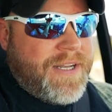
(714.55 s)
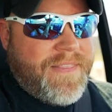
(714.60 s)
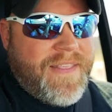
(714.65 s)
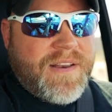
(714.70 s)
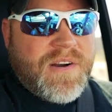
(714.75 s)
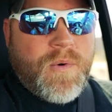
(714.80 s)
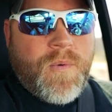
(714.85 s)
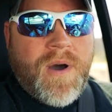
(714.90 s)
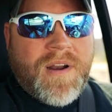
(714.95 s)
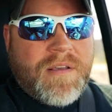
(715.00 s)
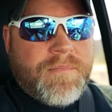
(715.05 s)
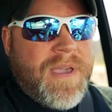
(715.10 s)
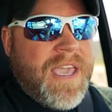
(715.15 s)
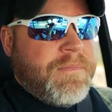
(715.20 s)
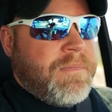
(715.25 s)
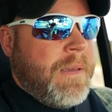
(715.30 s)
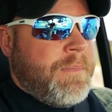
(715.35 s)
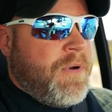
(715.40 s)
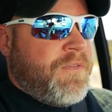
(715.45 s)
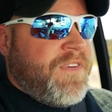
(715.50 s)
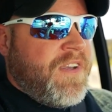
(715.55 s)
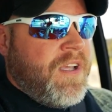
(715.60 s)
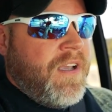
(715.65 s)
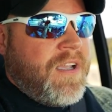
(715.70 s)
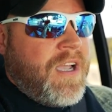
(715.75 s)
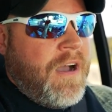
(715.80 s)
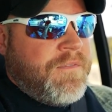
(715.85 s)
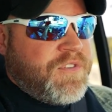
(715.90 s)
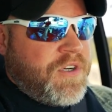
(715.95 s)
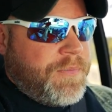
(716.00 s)
and they don't want to make people feel
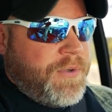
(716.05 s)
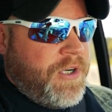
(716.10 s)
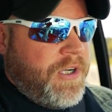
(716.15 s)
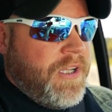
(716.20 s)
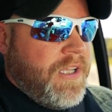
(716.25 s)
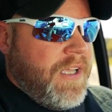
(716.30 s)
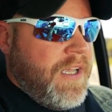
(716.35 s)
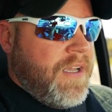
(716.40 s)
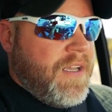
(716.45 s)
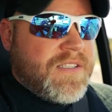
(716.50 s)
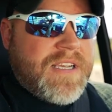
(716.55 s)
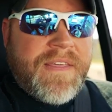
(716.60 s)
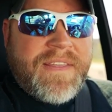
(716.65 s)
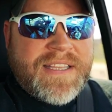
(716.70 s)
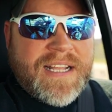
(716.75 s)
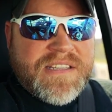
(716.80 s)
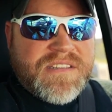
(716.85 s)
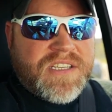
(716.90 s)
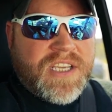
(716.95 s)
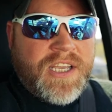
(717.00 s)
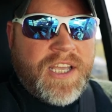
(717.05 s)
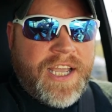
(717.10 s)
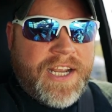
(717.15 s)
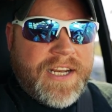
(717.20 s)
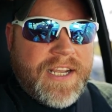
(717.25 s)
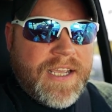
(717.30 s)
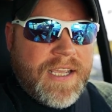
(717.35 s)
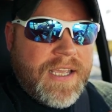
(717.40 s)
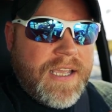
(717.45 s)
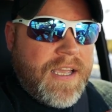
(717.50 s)
uncomfortable. So I think that's good.